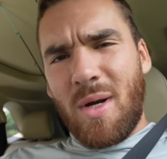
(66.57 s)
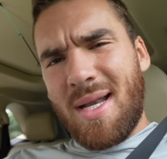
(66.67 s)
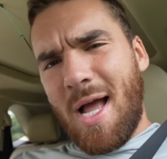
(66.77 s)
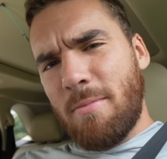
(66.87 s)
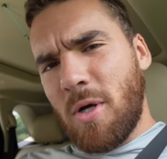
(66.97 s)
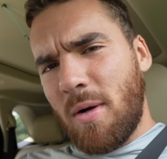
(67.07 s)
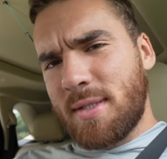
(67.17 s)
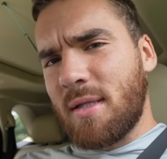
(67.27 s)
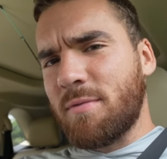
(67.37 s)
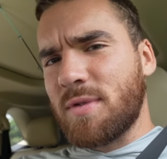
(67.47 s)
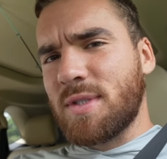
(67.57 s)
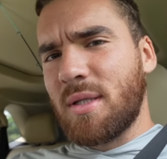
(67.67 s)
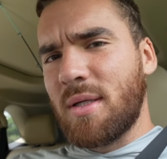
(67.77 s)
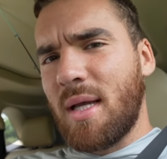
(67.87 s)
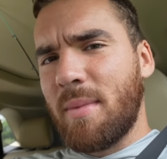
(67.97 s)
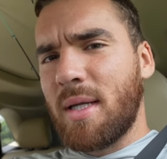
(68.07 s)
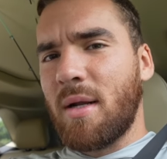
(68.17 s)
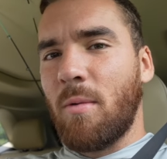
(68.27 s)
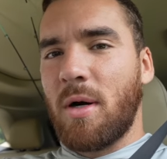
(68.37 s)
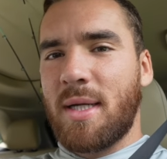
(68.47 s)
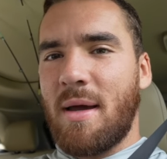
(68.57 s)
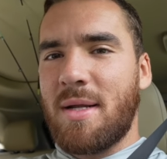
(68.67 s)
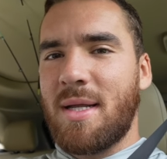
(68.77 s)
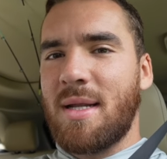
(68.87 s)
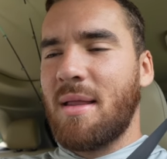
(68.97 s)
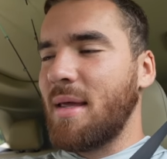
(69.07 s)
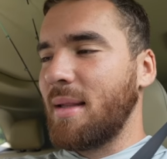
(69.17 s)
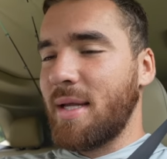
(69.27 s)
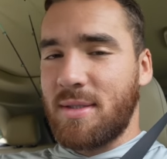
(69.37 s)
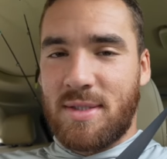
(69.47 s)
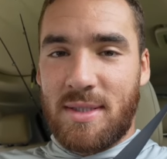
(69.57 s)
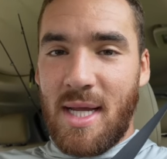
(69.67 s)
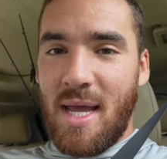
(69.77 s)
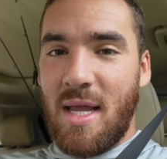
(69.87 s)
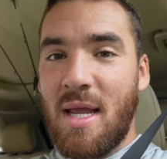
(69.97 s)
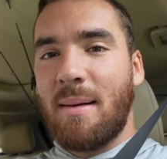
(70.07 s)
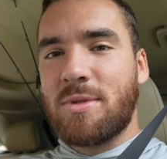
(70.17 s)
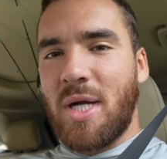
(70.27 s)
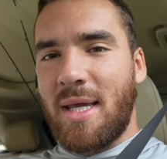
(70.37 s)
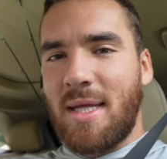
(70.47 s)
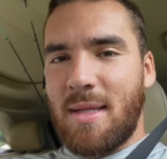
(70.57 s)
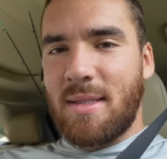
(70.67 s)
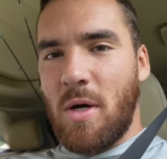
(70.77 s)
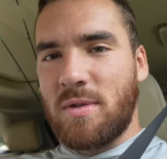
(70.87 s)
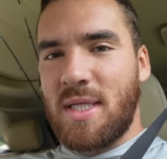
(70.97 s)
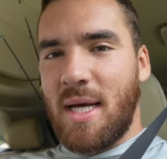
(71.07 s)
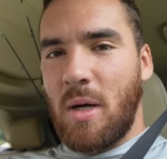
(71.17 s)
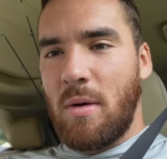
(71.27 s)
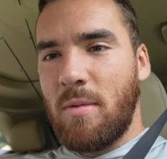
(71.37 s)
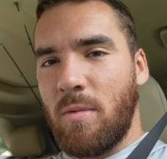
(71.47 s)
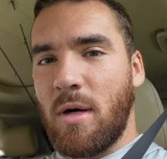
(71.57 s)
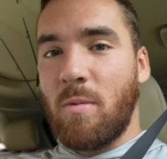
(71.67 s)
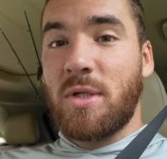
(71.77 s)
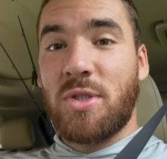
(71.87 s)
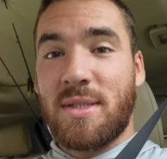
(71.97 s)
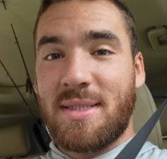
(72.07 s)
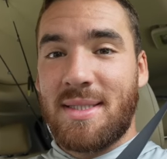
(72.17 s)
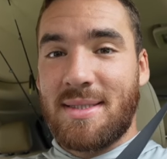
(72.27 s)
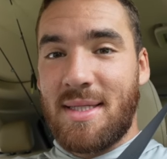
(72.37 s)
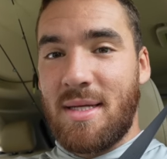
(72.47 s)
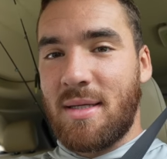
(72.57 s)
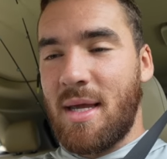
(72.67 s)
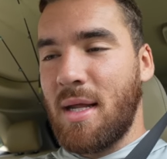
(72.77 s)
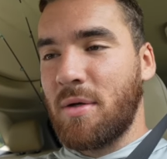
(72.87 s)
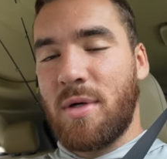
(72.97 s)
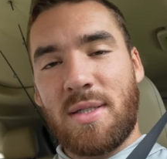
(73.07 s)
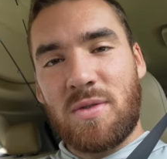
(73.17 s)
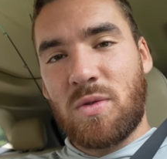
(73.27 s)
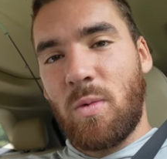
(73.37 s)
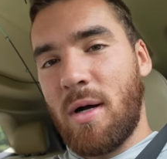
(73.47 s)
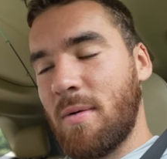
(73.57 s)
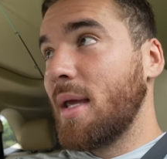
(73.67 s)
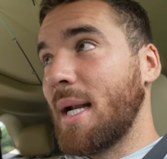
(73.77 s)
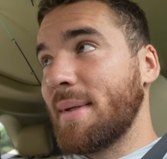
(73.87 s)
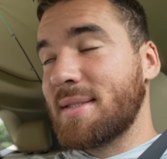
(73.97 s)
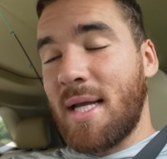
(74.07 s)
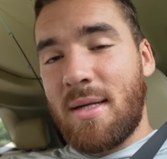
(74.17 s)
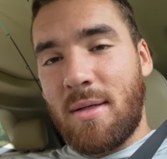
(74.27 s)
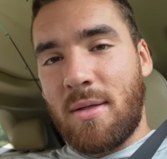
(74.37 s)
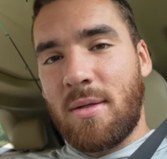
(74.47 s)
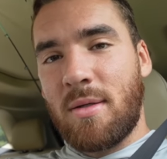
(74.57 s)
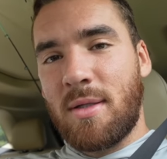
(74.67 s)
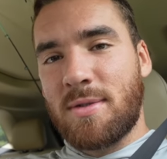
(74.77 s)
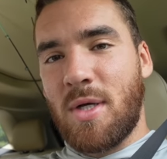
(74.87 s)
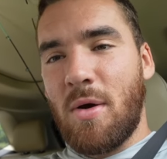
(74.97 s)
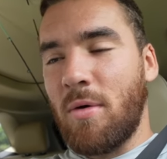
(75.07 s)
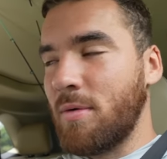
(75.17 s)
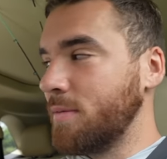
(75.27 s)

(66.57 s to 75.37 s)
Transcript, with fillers: right now I'm going to the facility, I'm gonna get a workout in, and then later today, I'm checking in the hotel where we should see Zeke and Chris as well. And I'm excited, let's go.